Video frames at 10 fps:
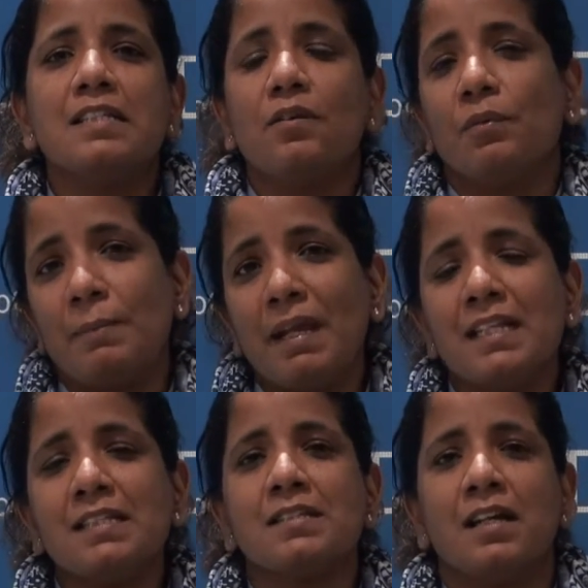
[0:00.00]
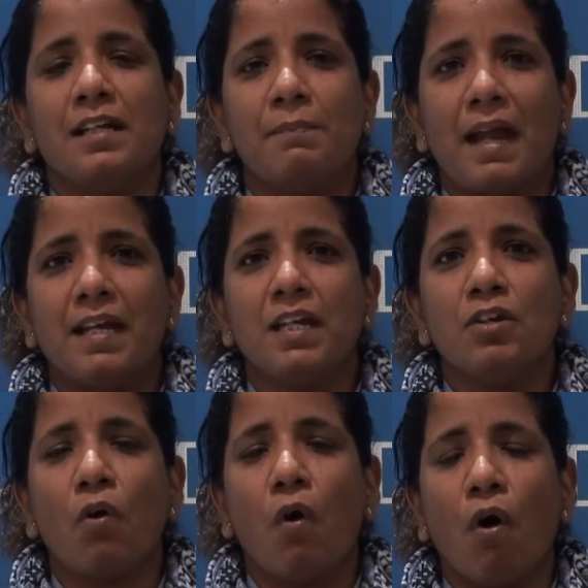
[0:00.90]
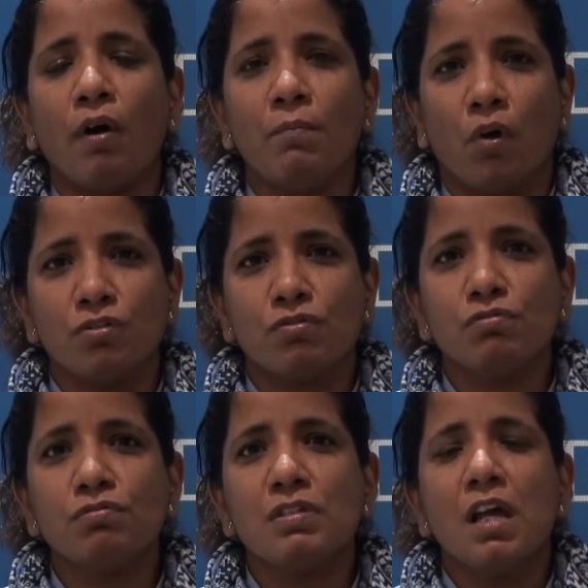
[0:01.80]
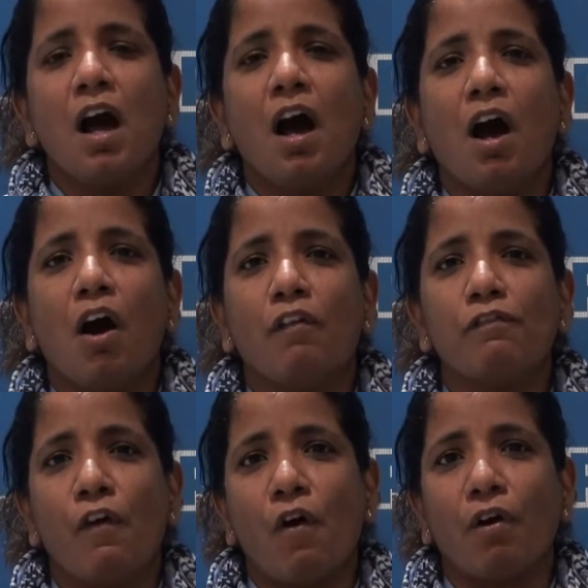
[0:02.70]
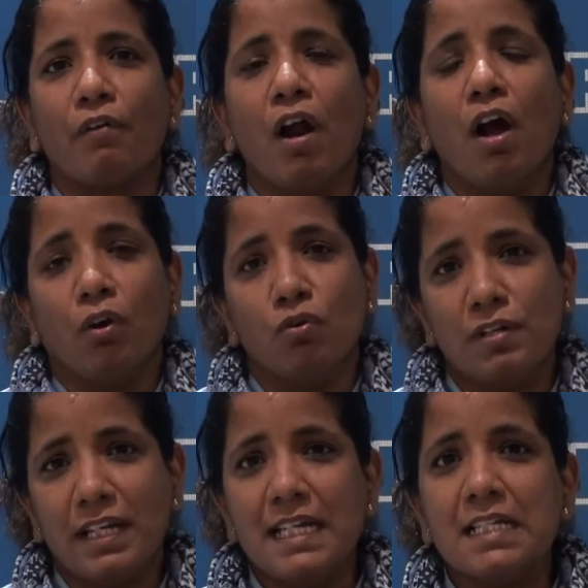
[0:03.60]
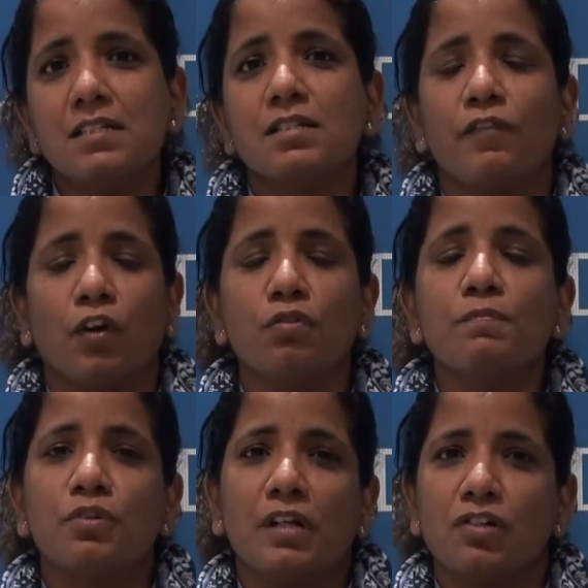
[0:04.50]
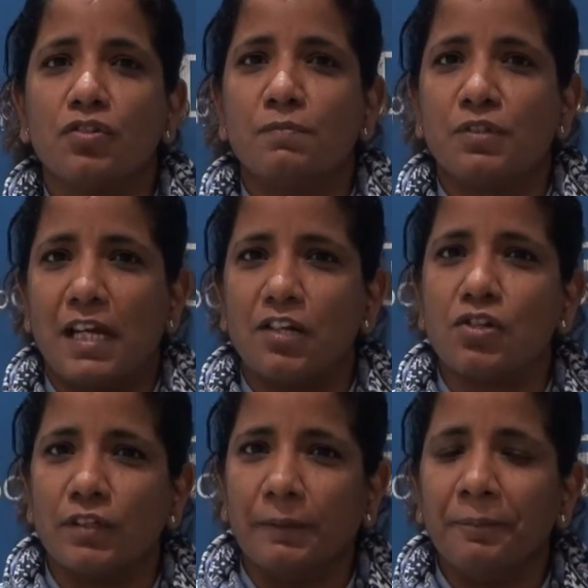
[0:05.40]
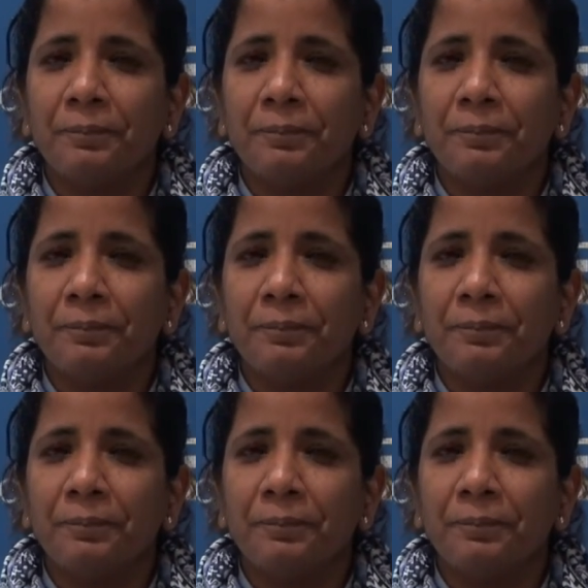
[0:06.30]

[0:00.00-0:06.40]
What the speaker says: remains dependent on monsoons for good yields, for good production potential.